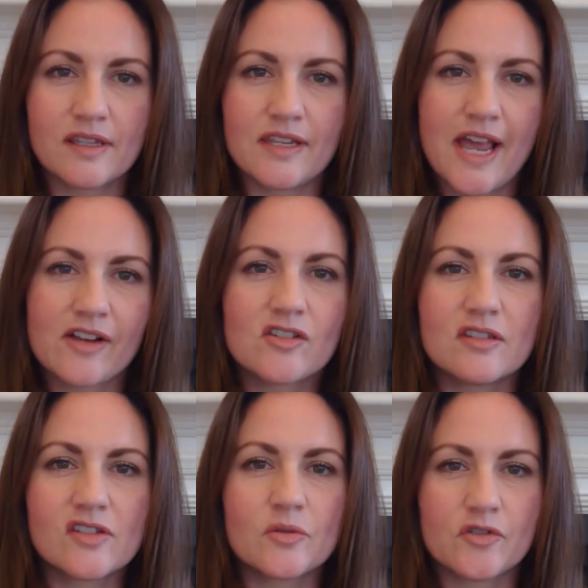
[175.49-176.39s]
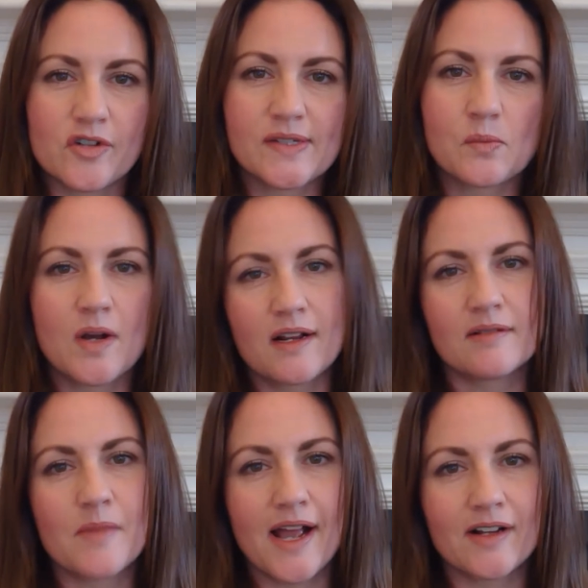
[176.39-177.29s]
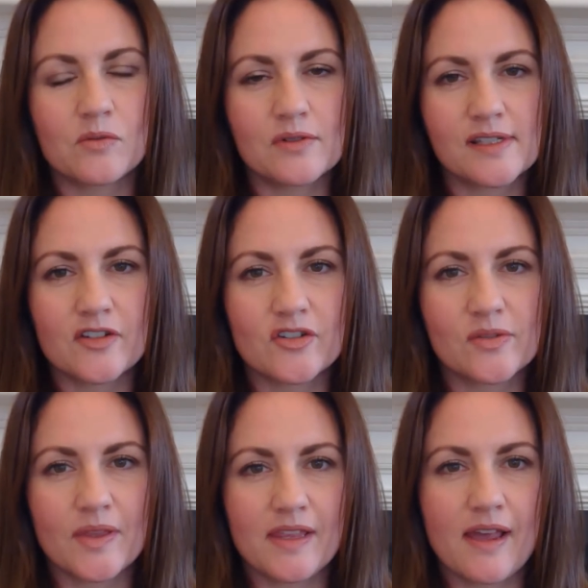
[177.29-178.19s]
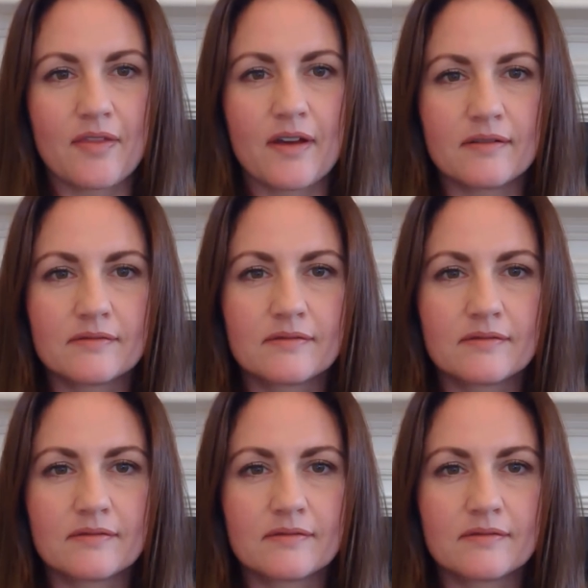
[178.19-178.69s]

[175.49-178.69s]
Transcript: and the actions to address one might cause issues with the other.